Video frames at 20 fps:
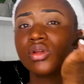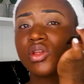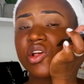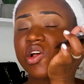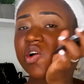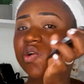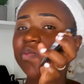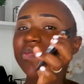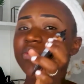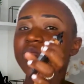
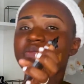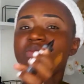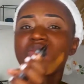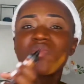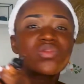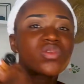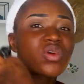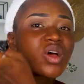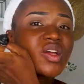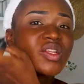yeah,
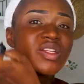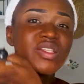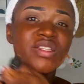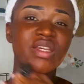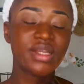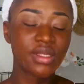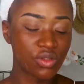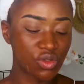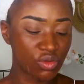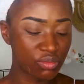so I
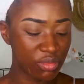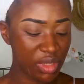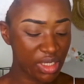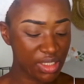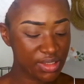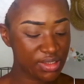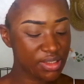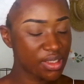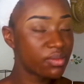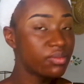decided to
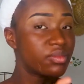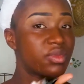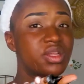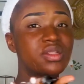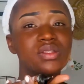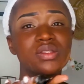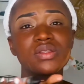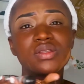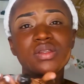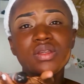mix them
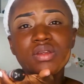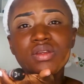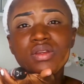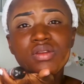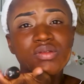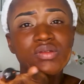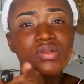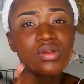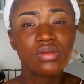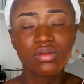and
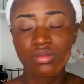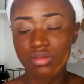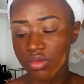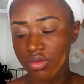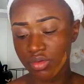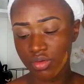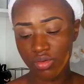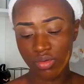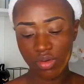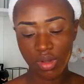see
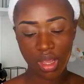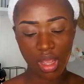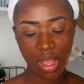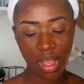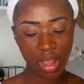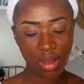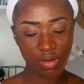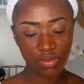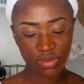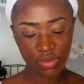the
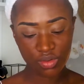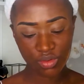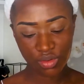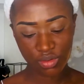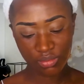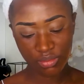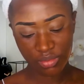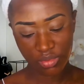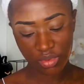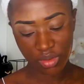
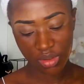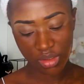outcome.